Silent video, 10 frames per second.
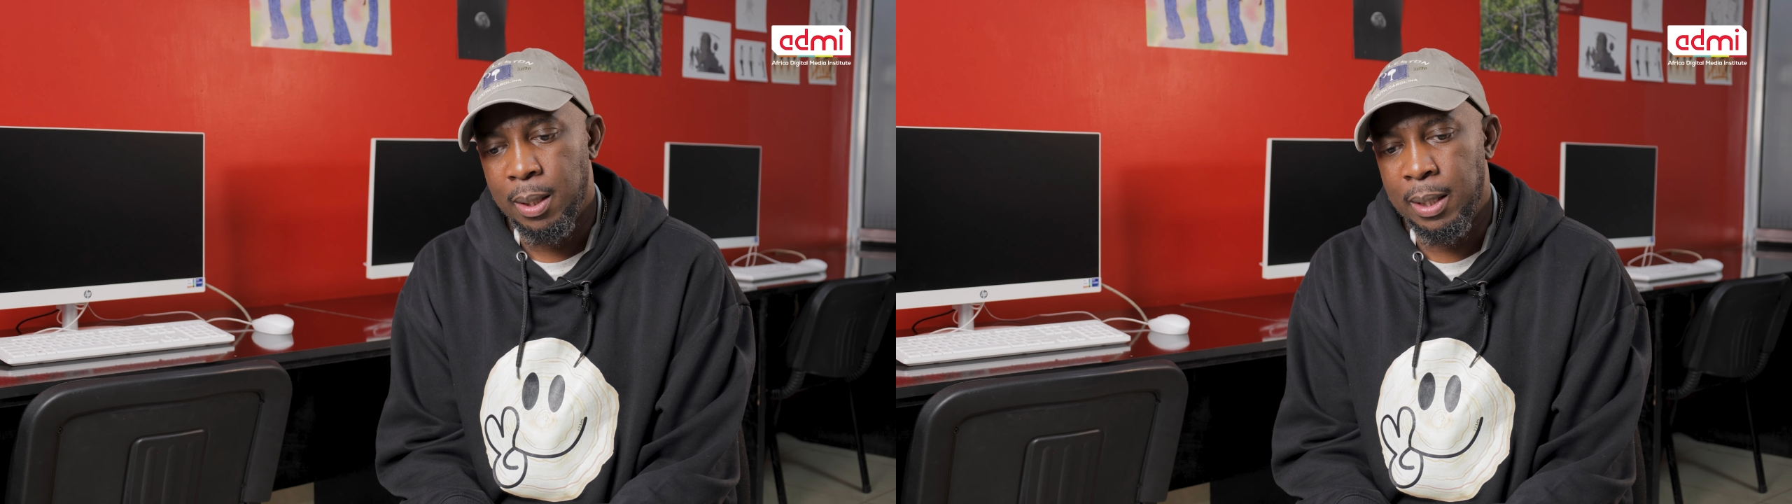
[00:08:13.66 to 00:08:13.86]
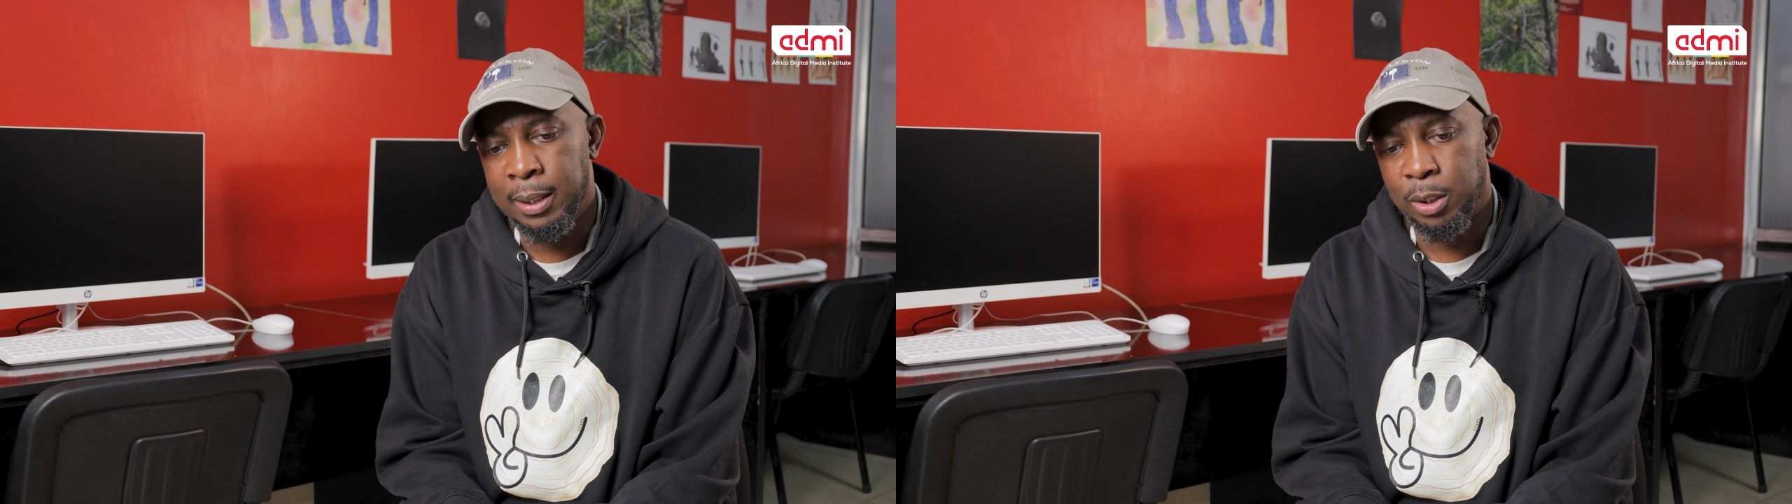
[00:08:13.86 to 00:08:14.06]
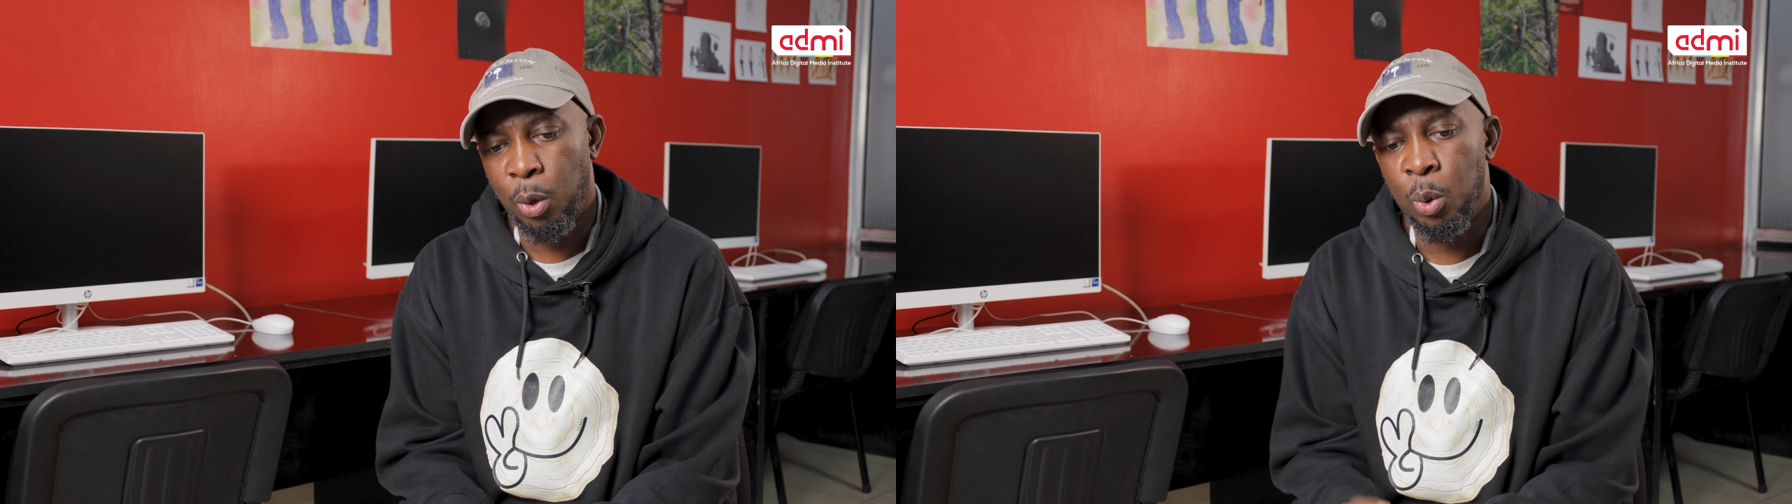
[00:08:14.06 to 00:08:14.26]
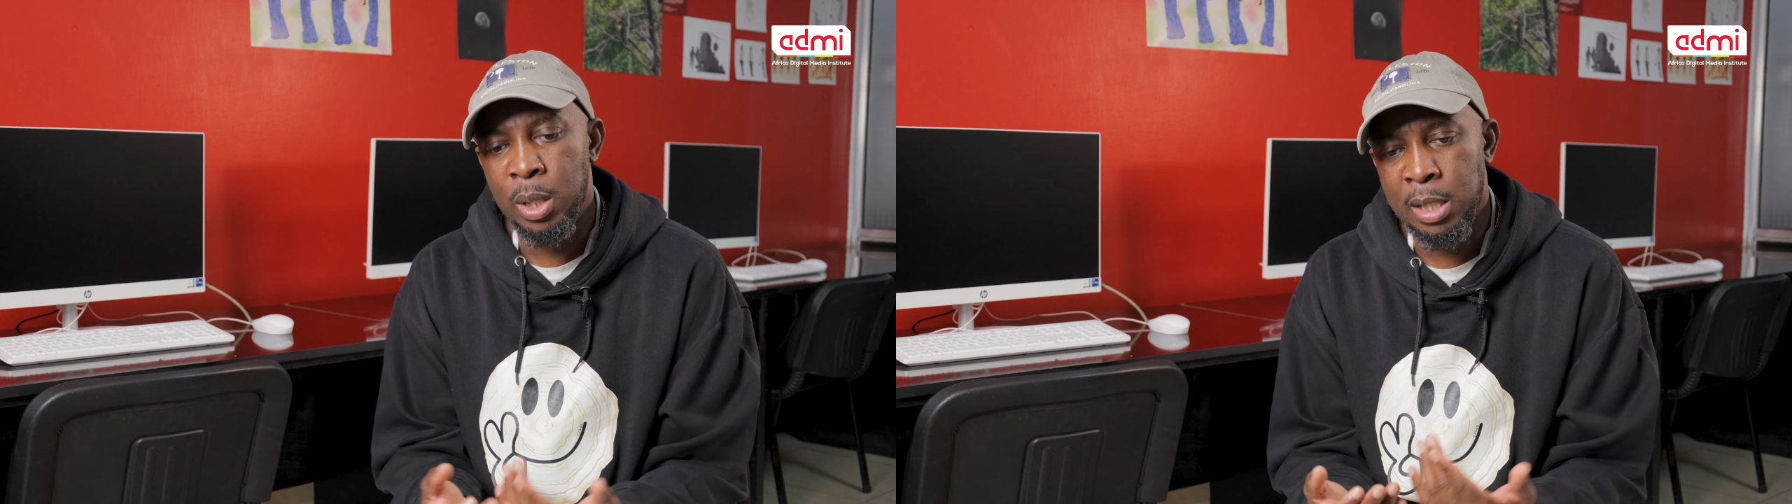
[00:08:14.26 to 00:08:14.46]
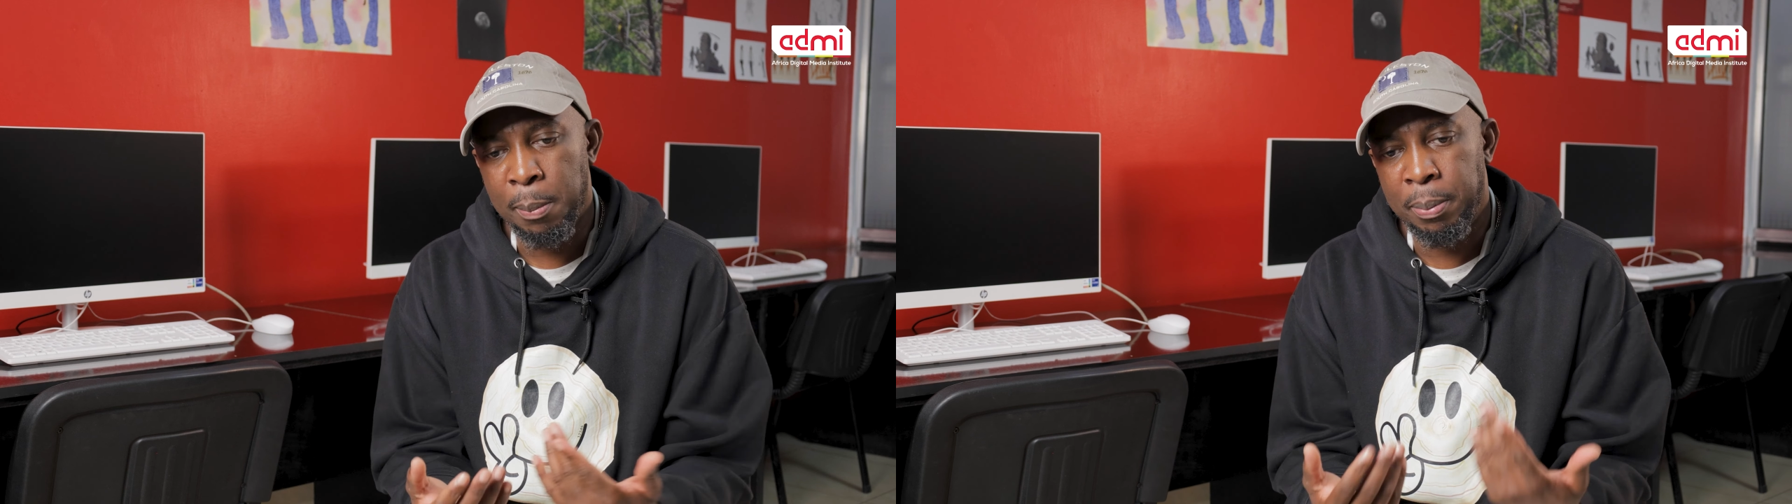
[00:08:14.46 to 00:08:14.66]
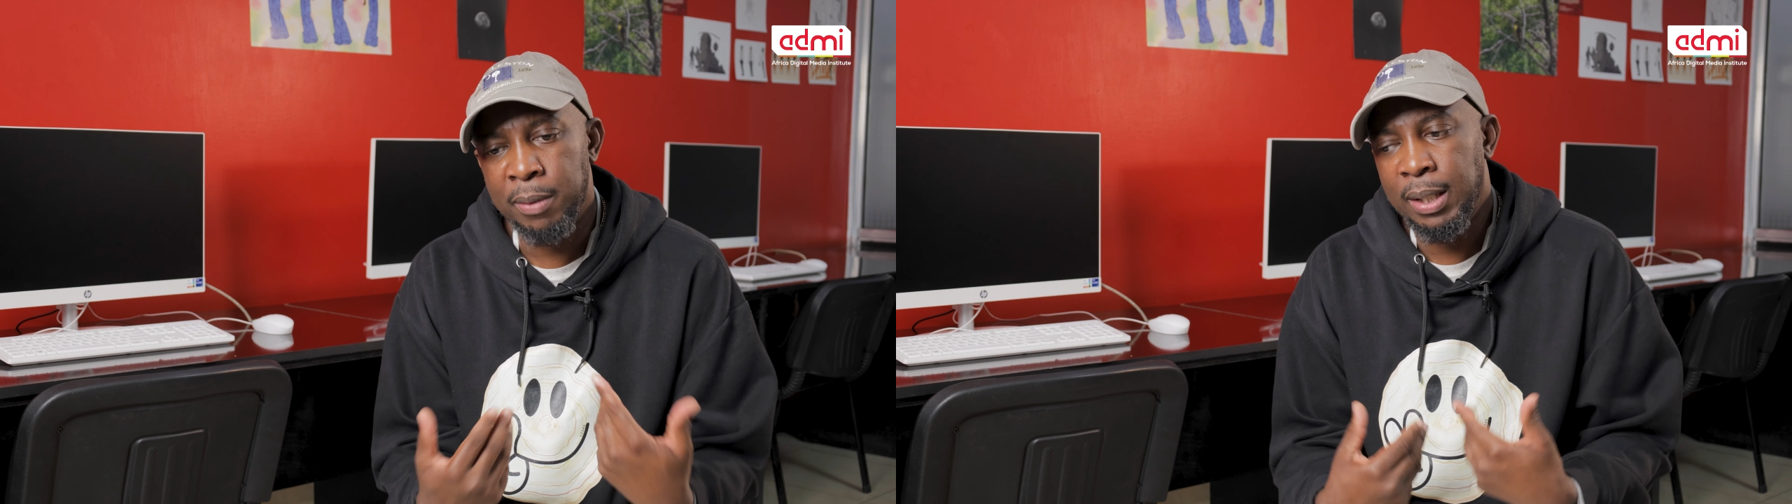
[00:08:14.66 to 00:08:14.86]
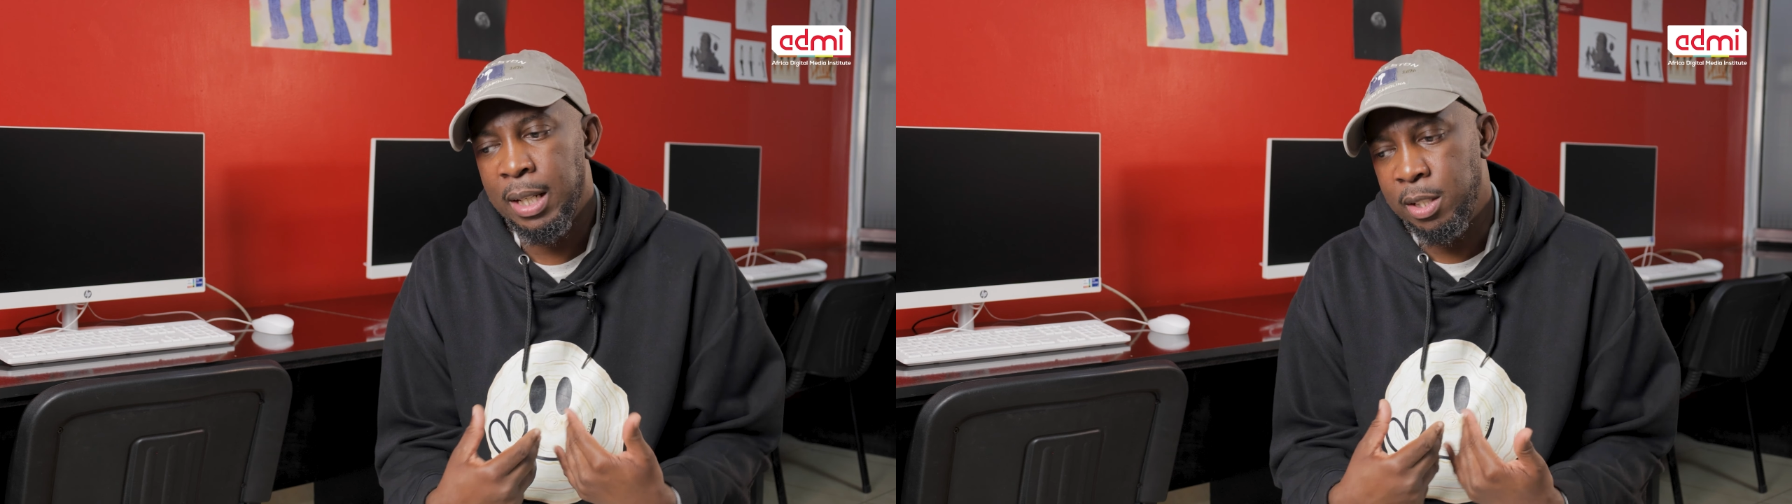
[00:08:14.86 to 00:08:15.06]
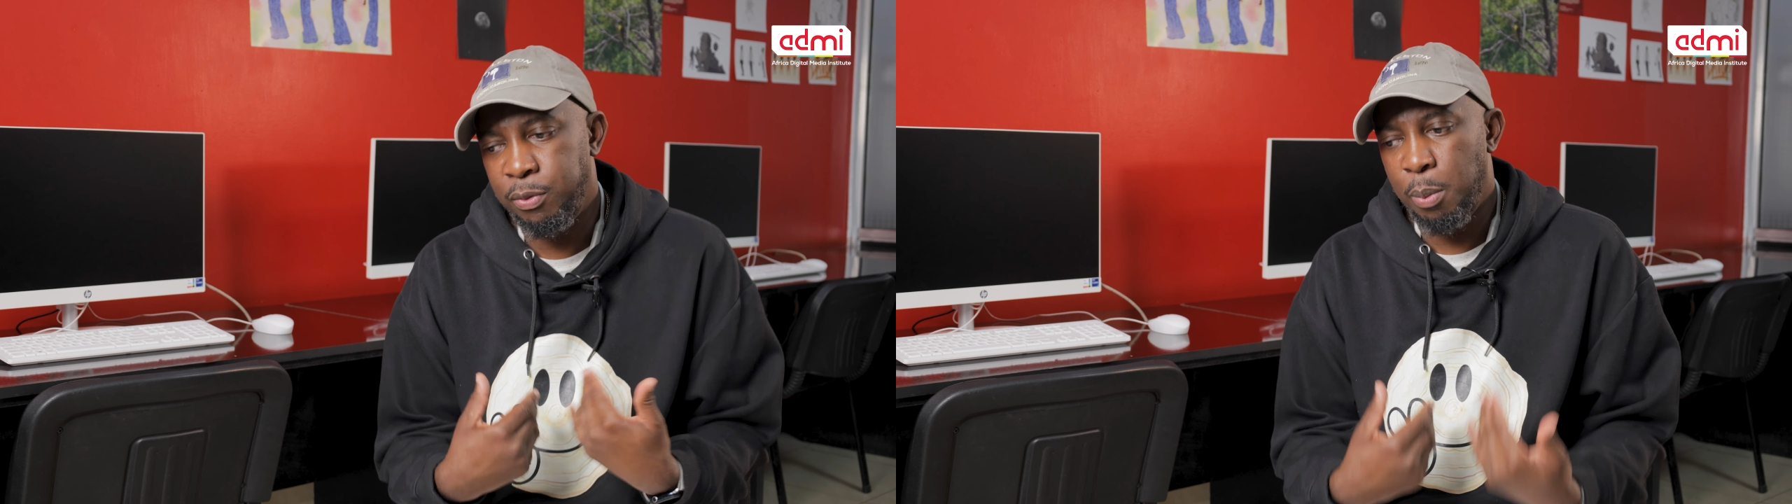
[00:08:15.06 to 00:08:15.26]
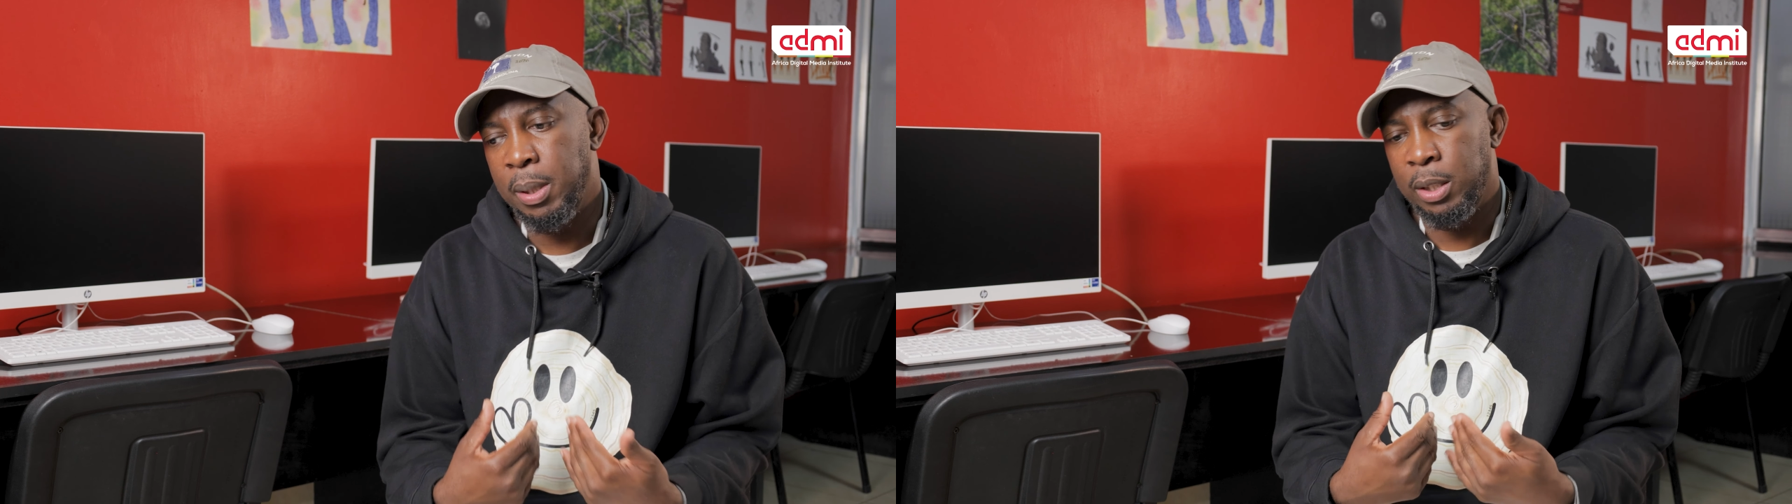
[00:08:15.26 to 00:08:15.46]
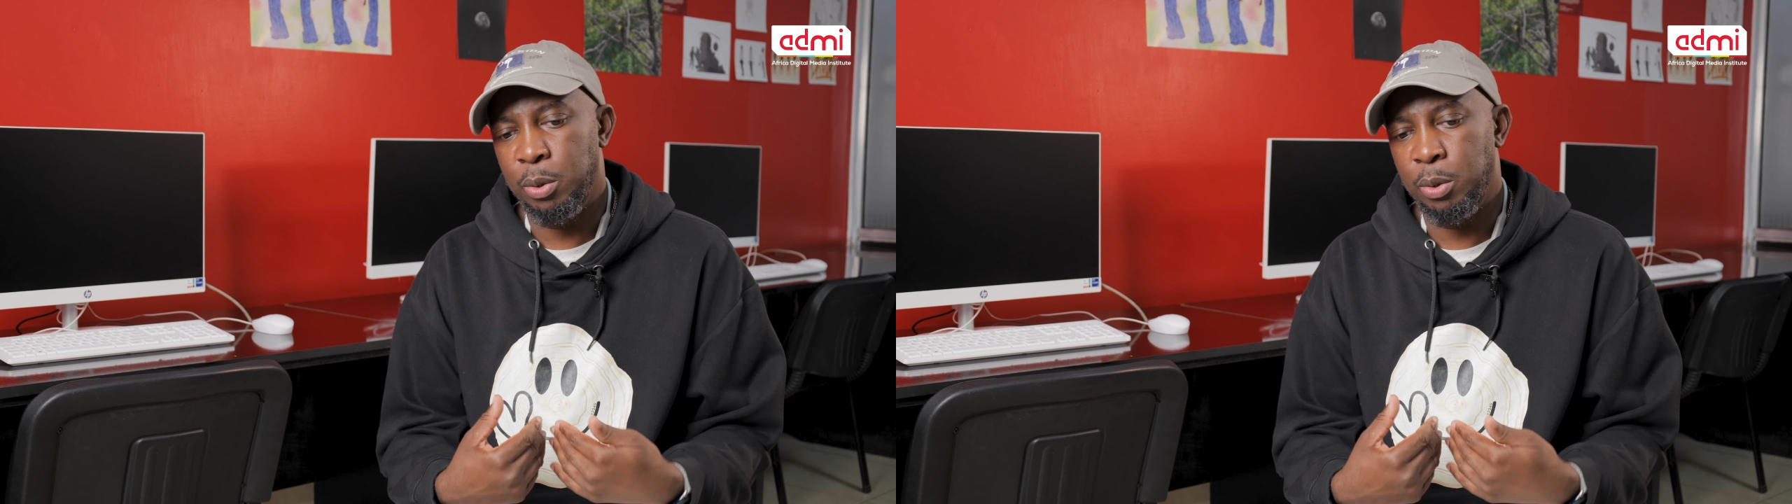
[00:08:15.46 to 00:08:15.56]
it's always a privilege for me